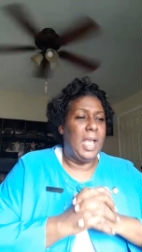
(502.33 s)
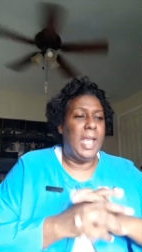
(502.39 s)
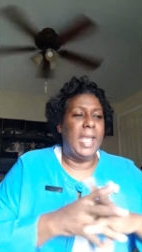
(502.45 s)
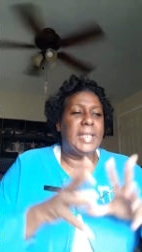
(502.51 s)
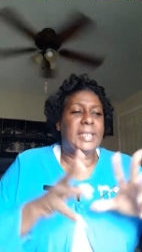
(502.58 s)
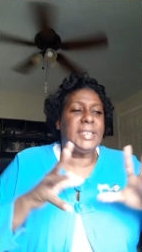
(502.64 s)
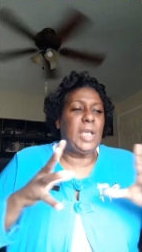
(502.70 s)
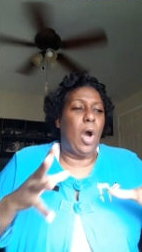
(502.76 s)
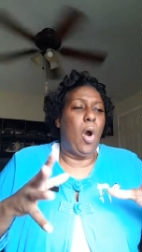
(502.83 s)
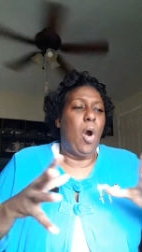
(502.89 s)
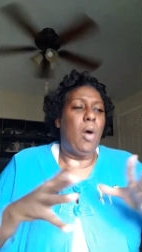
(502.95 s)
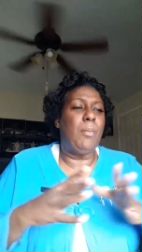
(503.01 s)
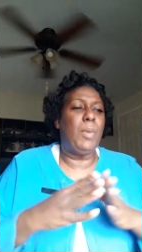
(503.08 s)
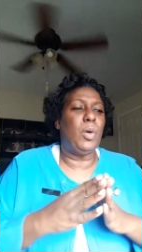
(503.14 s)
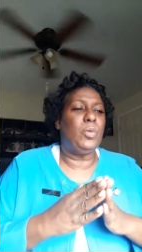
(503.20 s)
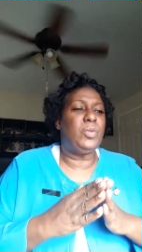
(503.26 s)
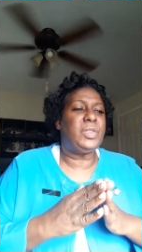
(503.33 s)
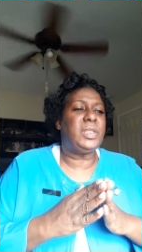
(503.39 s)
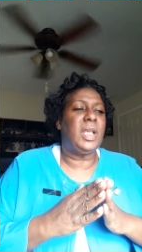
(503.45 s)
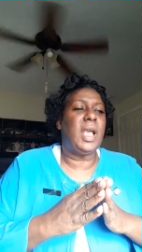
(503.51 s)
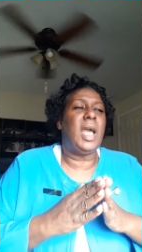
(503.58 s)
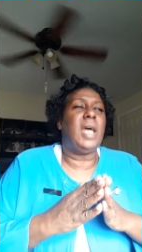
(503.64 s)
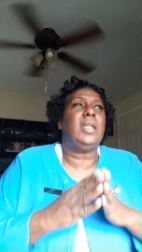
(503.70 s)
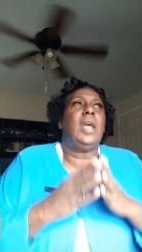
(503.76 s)
It's almost
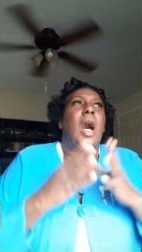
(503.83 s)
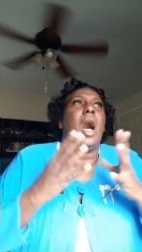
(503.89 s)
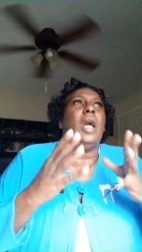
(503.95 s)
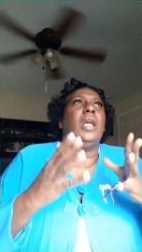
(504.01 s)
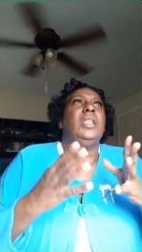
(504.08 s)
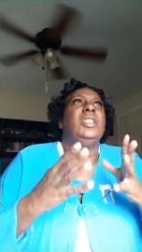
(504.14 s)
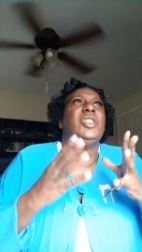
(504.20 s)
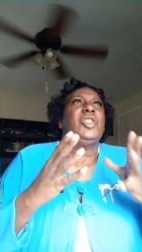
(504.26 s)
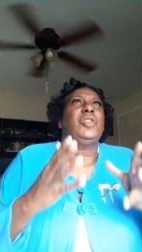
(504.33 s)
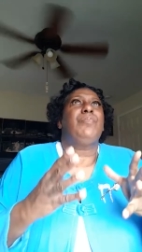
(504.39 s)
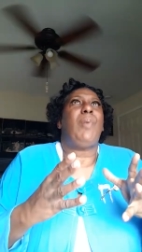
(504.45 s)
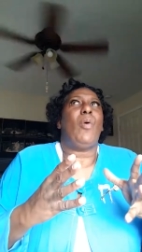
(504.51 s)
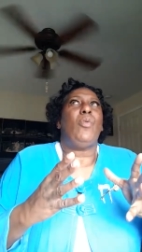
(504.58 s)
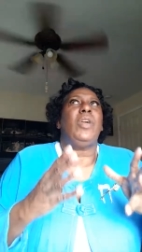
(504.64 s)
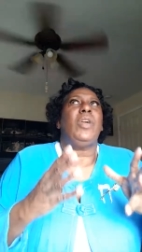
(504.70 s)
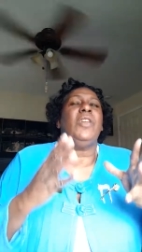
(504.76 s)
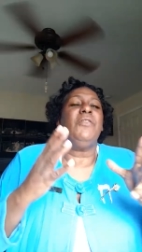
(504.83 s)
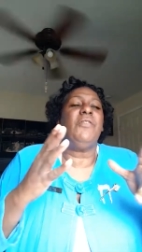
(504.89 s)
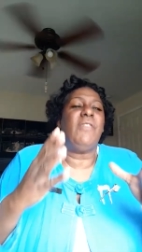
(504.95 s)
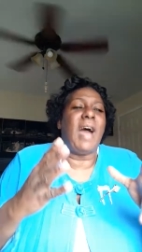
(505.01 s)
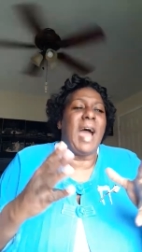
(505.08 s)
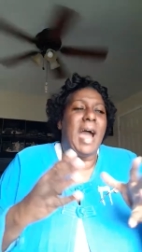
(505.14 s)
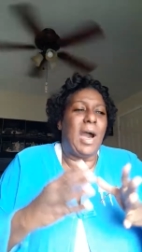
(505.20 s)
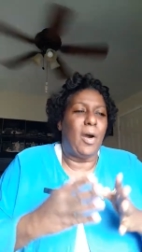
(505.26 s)
an unspoken
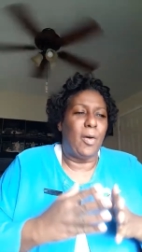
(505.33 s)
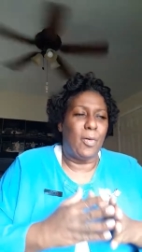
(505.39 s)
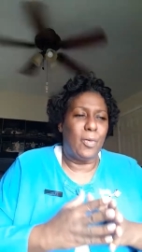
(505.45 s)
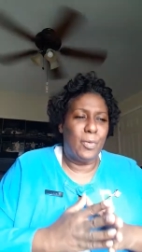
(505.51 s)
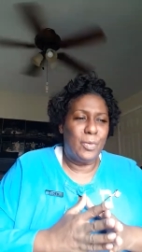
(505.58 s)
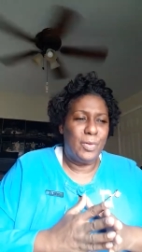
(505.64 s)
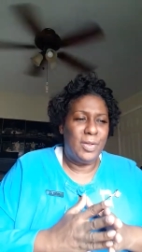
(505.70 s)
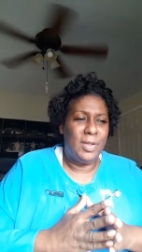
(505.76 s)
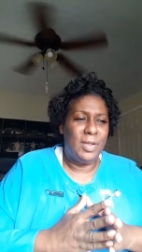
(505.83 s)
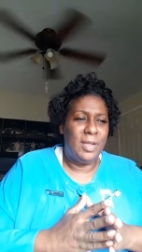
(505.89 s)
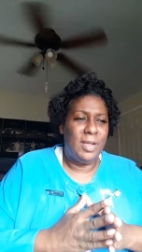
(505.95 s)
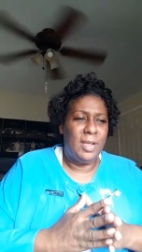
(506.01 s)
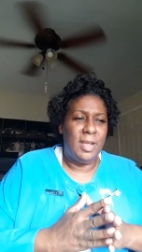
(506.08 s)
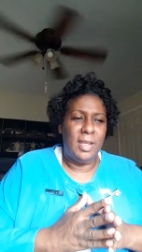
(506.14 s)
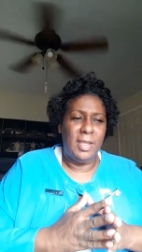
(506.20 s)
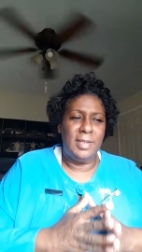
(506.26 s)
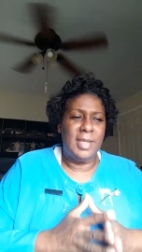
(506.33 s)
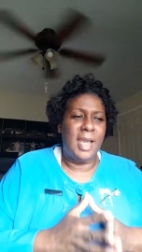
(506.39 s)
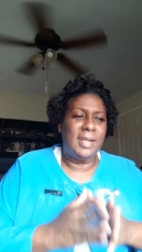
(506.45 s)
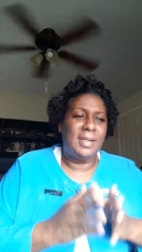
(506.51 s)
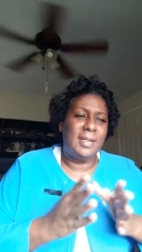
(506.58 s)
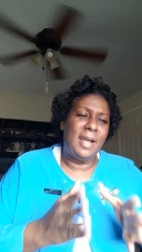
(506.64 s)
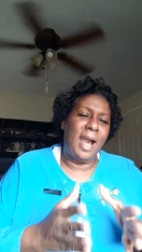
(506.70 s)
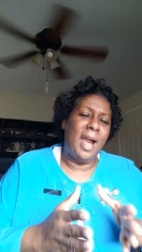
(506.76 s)
vow,
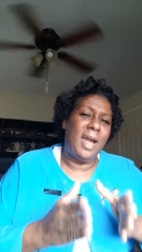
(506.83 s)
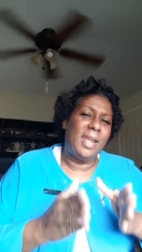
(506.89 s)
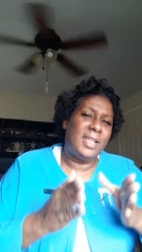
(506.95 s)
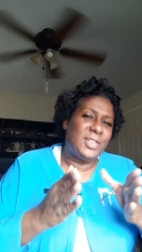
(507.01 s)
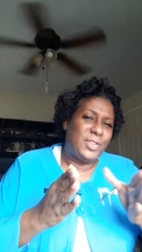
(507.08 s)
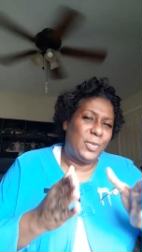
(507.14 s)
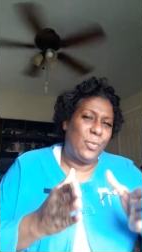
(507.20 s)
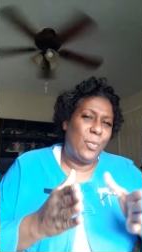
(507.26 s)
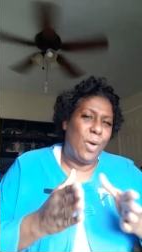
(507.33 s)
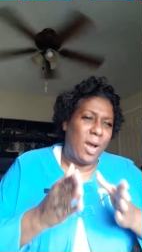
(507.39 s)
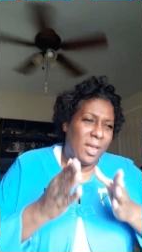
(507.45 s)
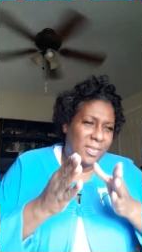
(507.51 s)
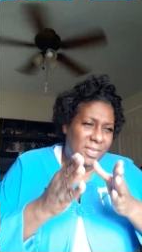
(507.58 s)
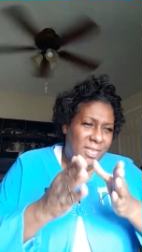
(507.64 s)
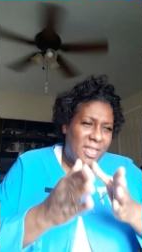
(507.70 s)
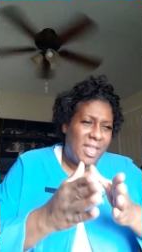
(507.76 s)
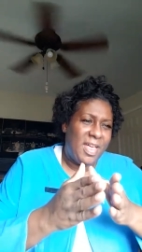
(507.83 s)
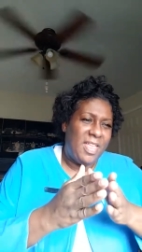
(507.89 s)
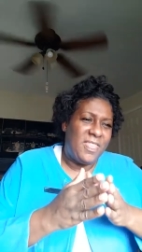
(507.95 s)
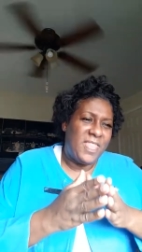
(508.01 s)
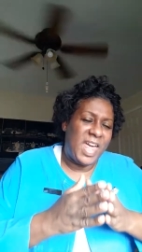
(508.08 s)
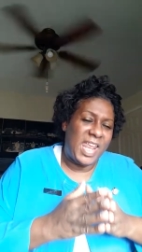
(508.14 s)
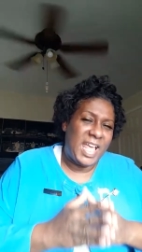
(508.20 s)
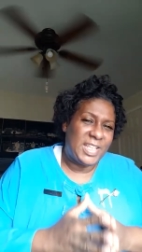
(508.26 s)
yet God is the one
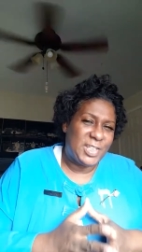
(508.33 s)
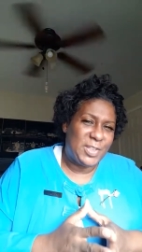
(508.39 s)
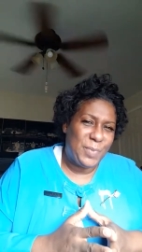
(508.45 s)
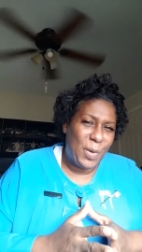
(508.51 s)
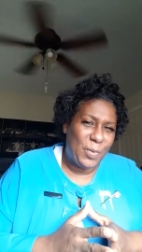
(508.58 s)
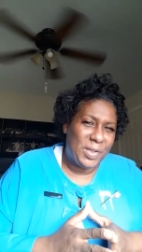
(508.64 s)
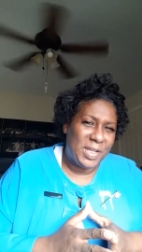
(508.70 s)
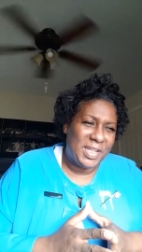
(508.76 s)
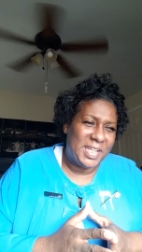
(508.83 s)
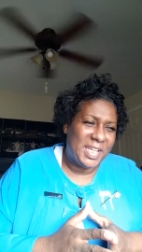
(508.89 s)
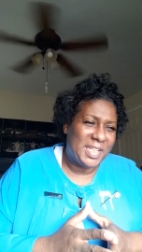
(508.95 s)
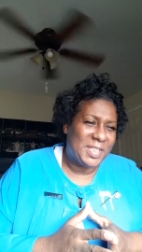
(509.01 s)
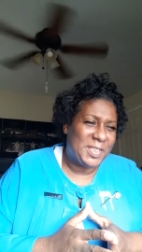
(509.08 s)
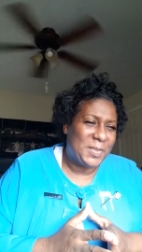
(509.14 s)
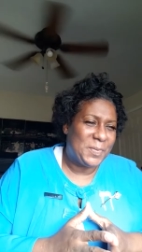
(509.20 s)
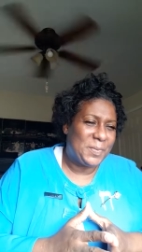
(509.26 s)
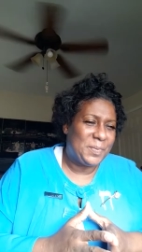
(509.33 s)
that has spoken it.